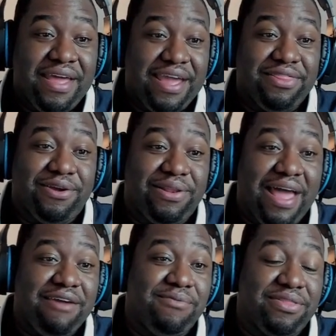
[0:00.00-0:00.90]
in their
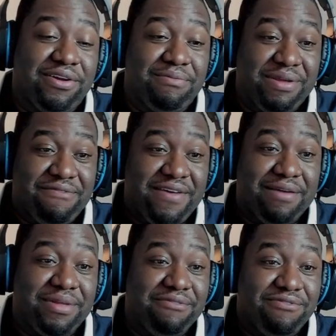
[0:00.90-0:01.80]
life, whether it be
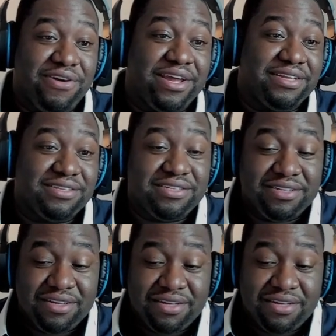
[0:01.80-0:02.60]
family, friends,